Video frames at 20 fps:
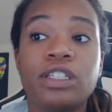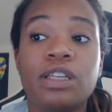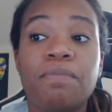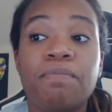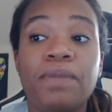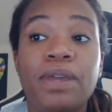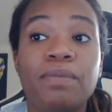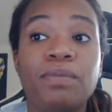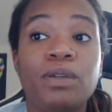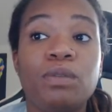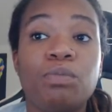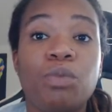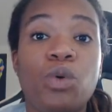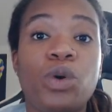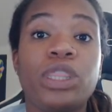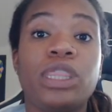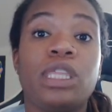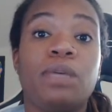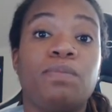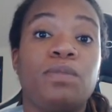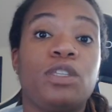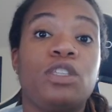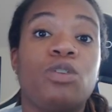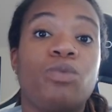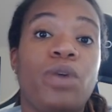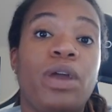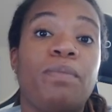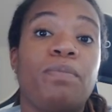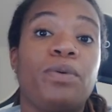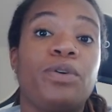and maybe point them to the
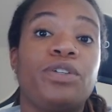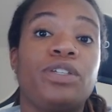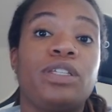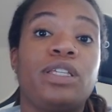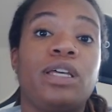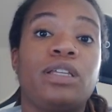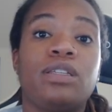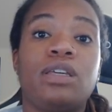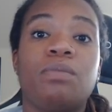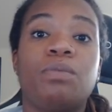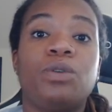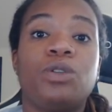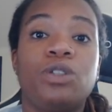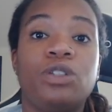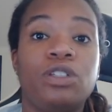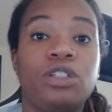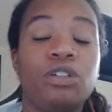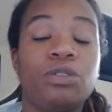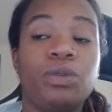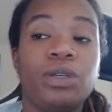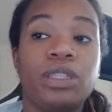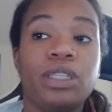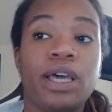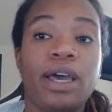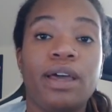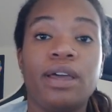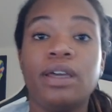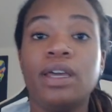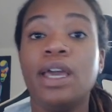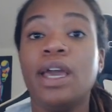right person that's able to deal with
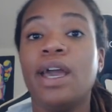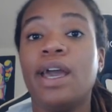that.